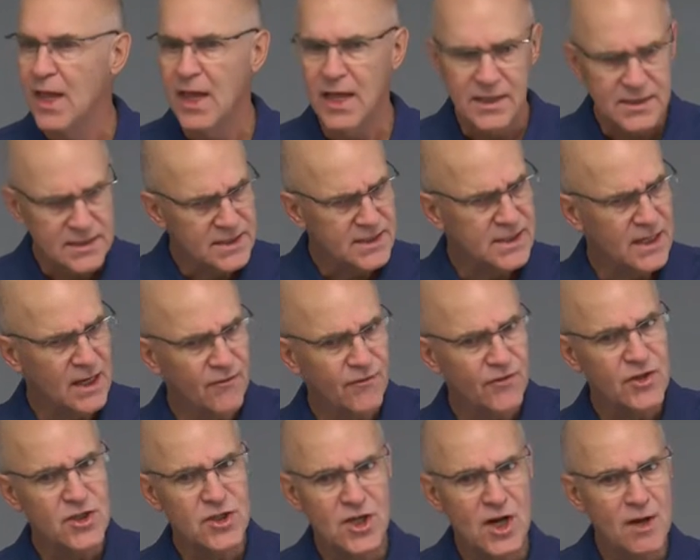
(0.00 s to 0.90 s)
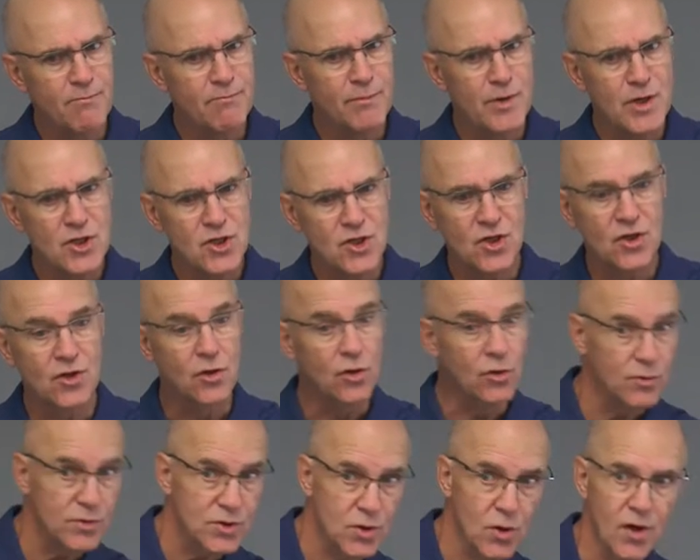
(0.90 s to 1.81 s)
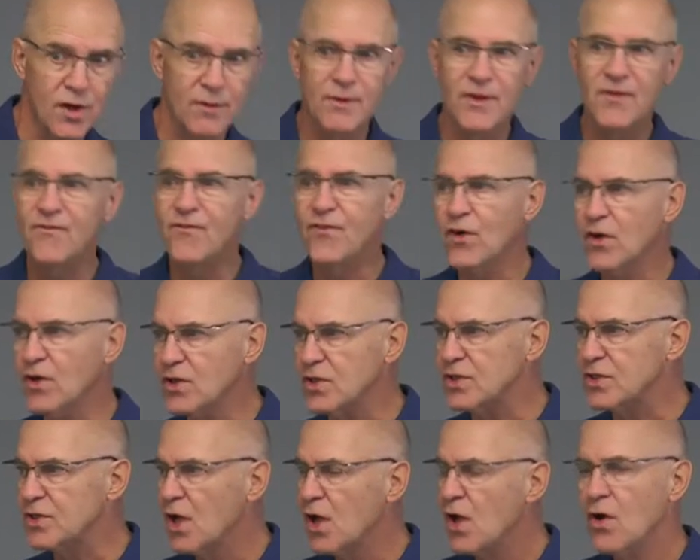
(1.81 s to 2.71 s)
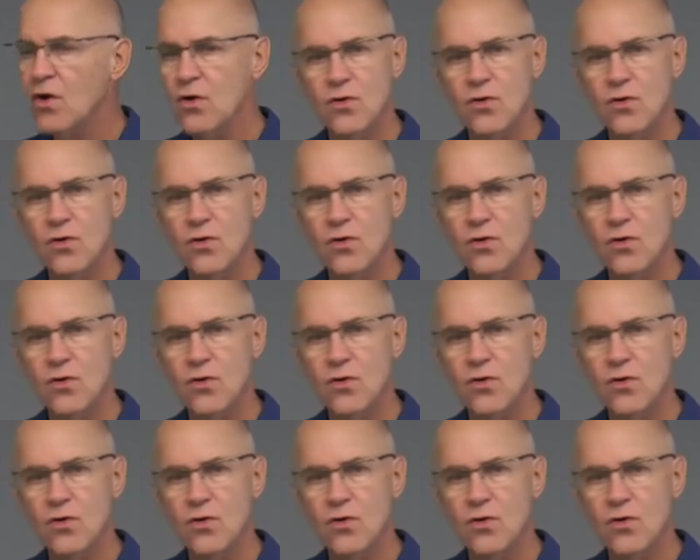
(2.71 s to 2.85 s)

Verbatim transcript: and selfish ambition, who's going to be first,